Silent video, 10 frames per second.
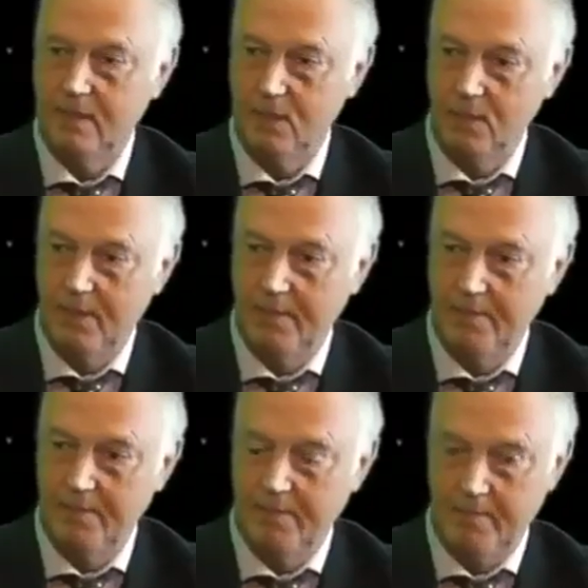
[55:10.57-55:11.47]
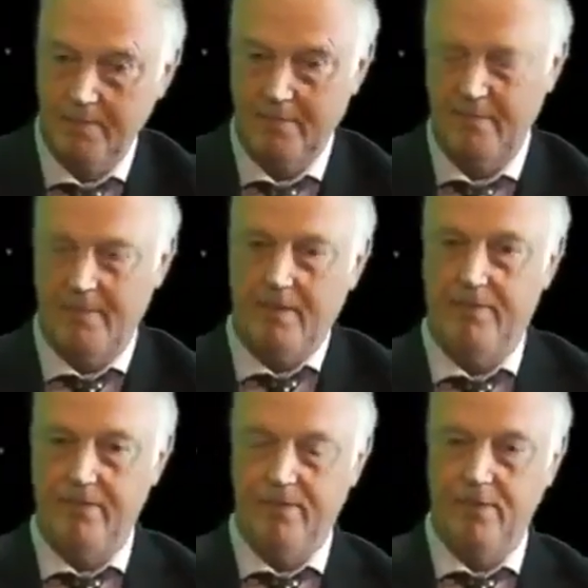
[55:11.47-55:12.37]
to um,
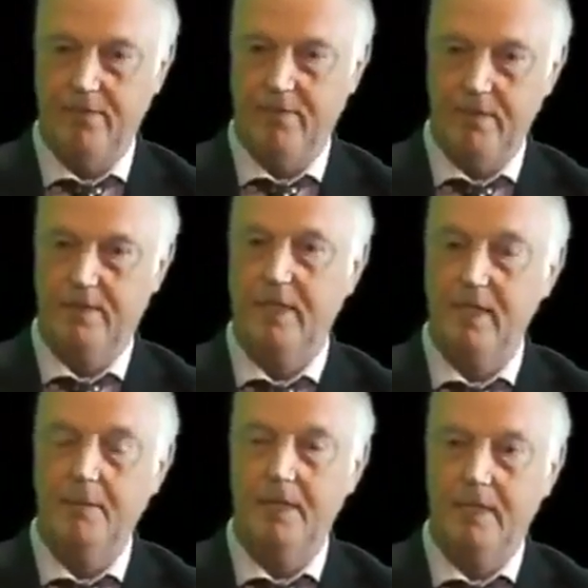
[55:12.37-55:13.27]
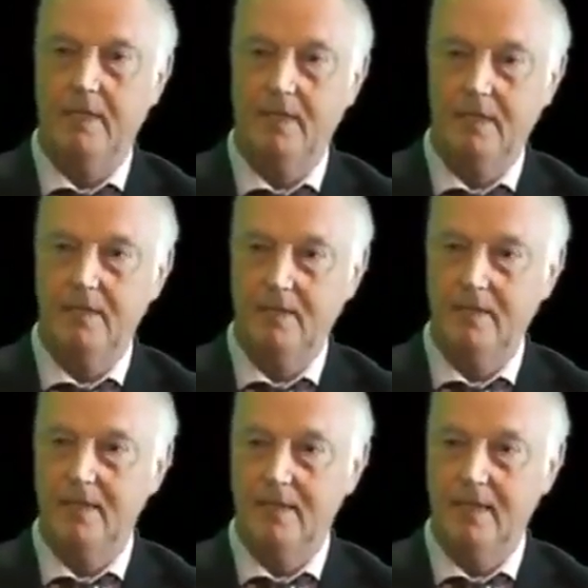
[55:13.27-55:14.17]
for for the dynamic
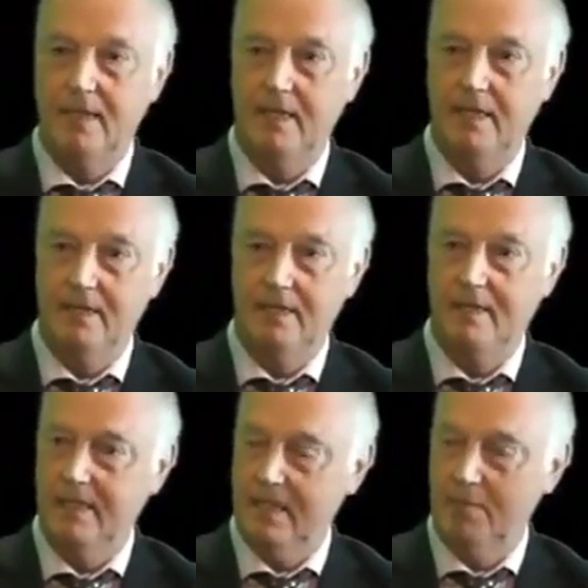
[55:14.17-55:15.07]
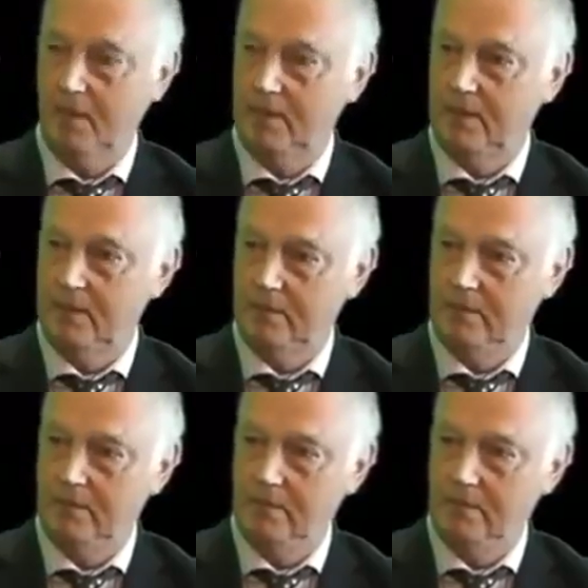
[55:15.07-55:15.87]
that they are setting in motion.